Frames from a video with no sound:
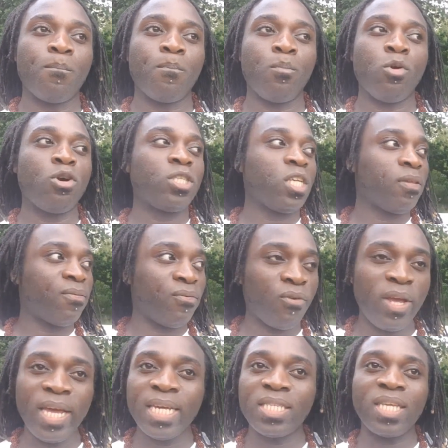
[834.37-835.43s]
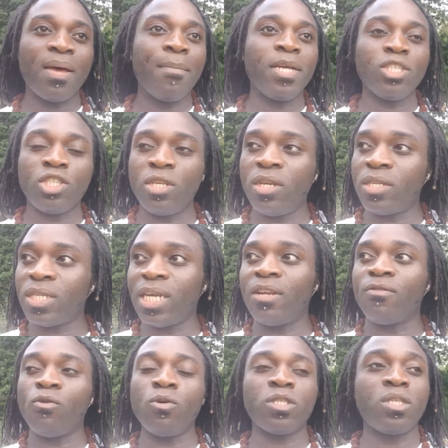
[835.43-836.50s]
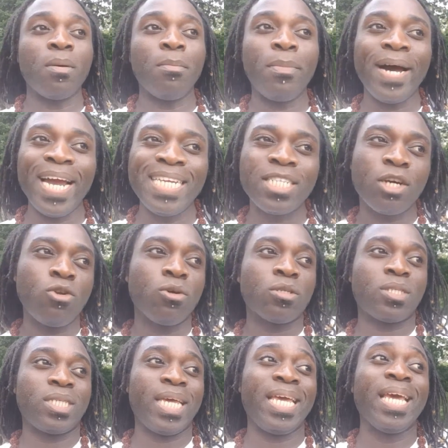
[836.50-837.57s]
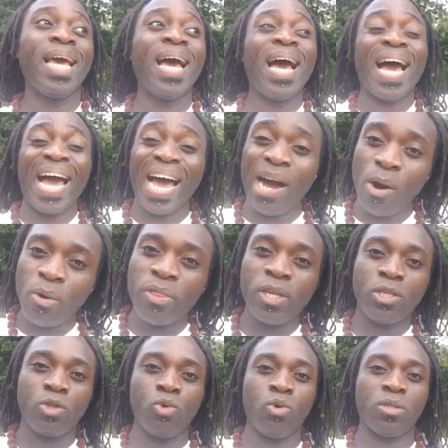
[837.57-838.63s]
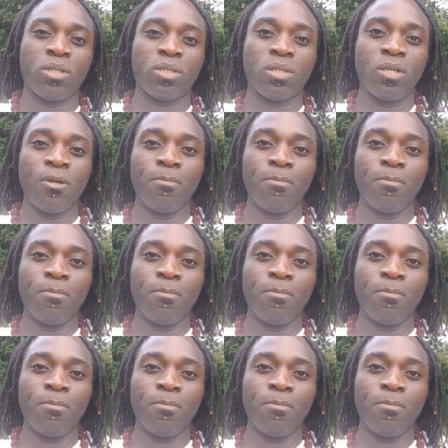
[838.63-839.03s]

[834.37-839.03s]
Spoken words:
Because it's free, it's dimensionless, and of course the mind cannot say how the source